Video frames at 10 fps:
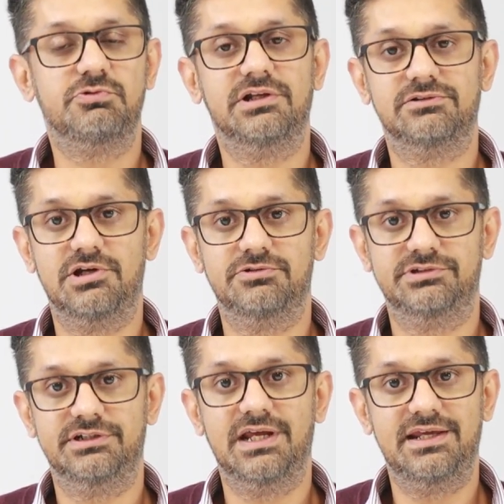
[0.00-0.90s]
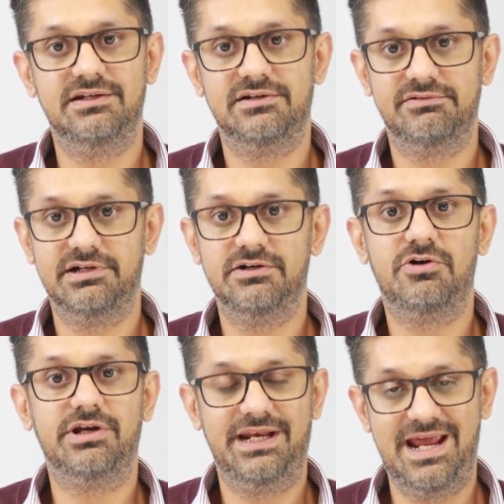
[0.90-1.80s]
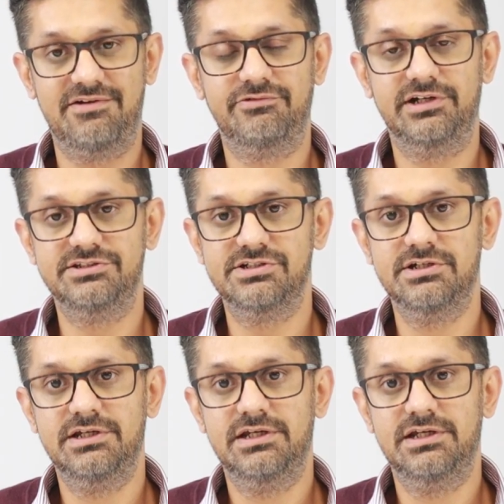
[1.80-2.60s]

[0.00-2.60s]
12,900 on an average,